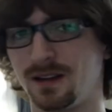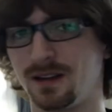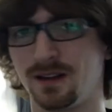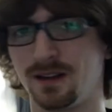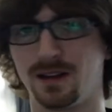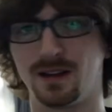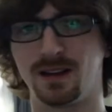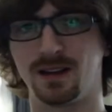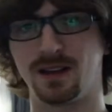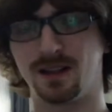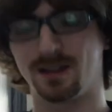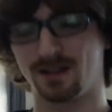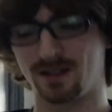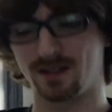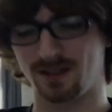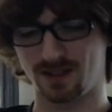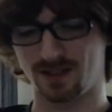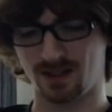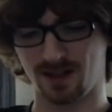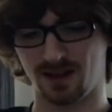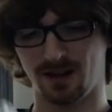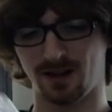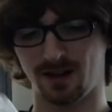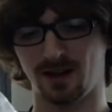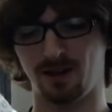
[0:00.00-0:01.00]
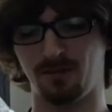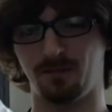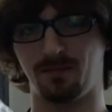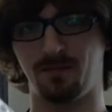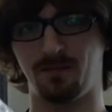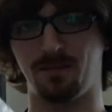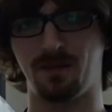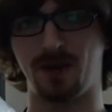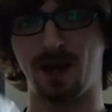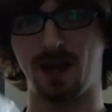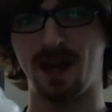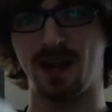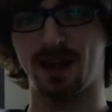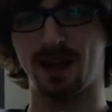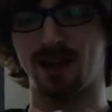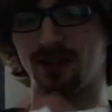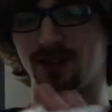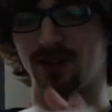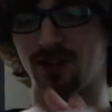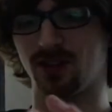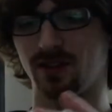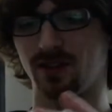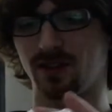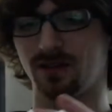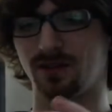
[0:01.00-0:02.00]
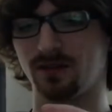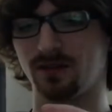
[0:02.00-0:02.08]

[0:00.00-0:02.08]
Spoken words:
get this out of the packaging.